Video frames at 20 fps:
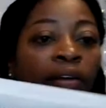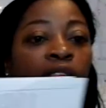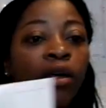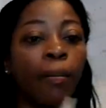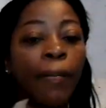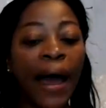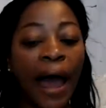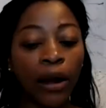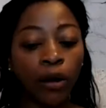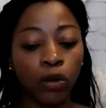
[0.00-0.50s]
how
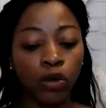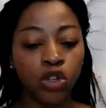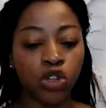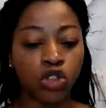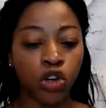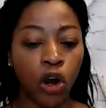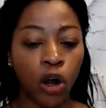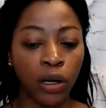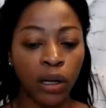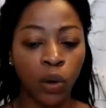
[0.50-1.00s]
the battle
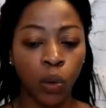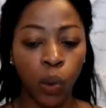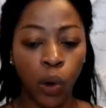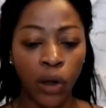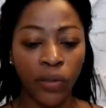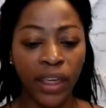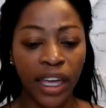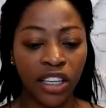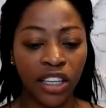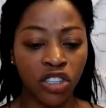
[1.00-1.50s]
started,
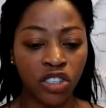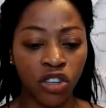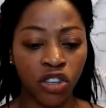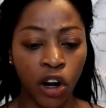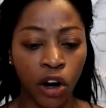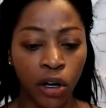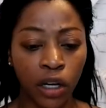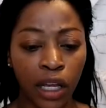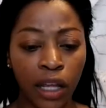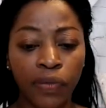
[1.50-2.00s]
where they
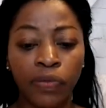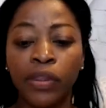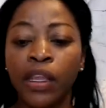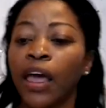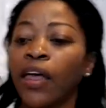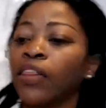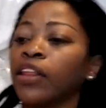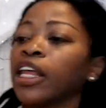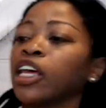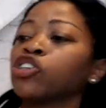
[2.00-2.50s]
started,
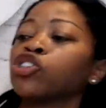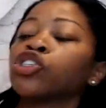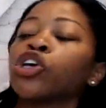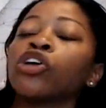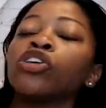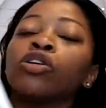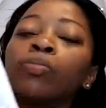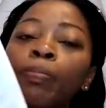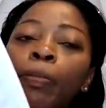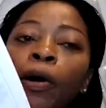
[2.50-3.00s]
and then they
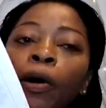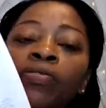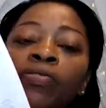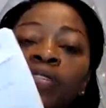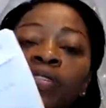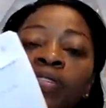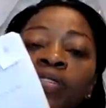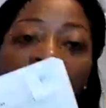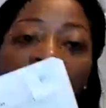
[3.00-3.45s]
show you both